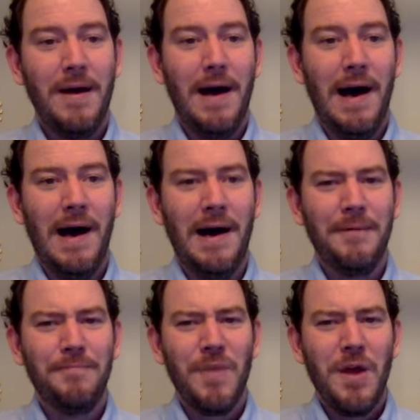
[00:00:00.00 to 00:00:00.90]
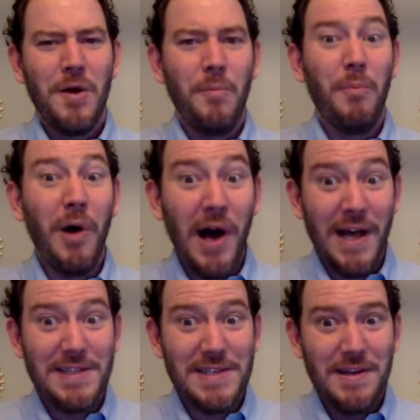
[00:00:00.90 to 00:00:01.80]

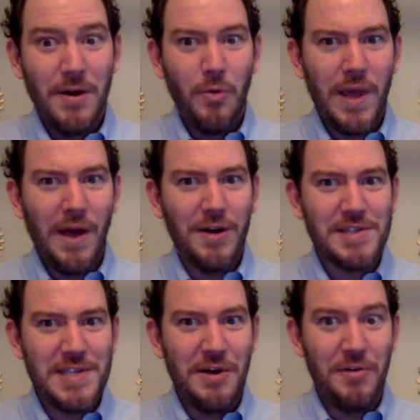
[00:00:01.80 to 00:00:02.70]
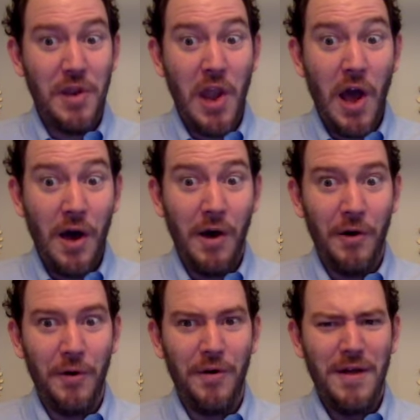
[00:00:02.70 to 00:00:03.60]
But we also
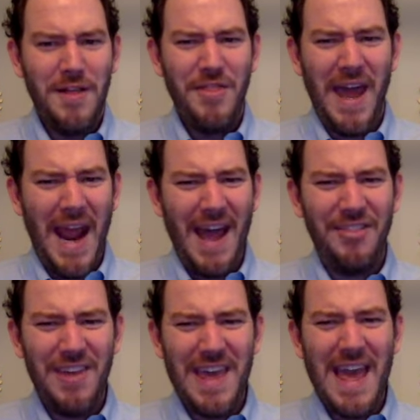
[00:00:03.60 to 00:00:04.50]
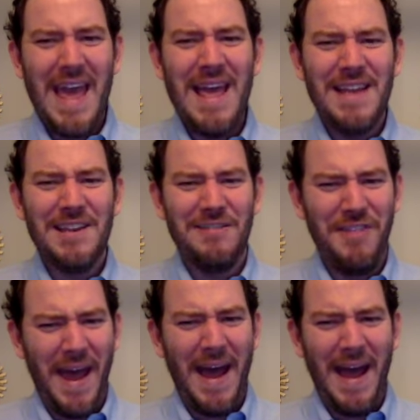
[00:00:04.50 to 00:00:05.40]
know that at the end of
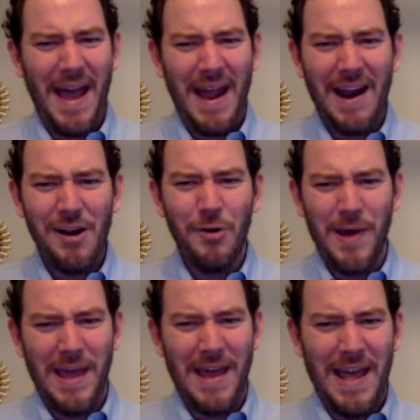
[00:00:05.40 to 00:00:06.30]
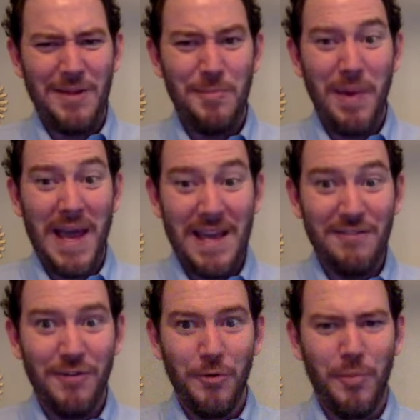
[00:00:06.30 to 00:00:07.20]
that harrowing and
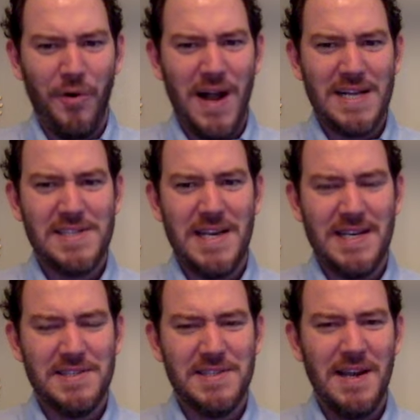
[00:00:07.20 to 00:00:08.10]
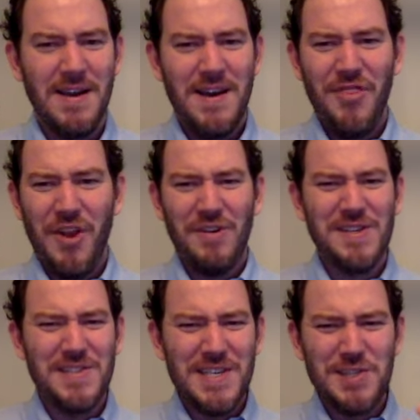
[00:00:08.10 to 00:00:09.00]
painful process, there
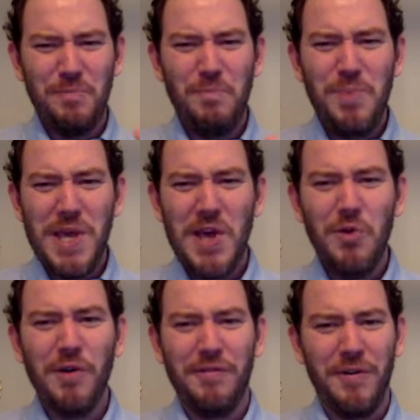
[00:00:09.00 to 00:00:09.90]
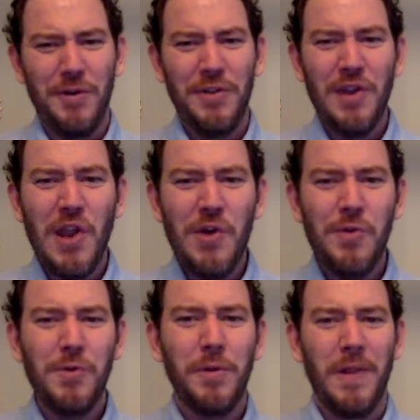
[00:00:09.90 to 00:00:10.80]
is this beautiful
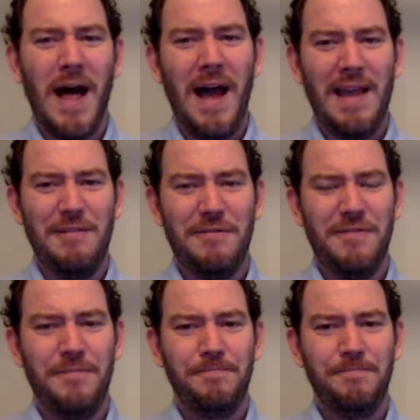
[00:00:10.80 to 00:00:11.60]
new life.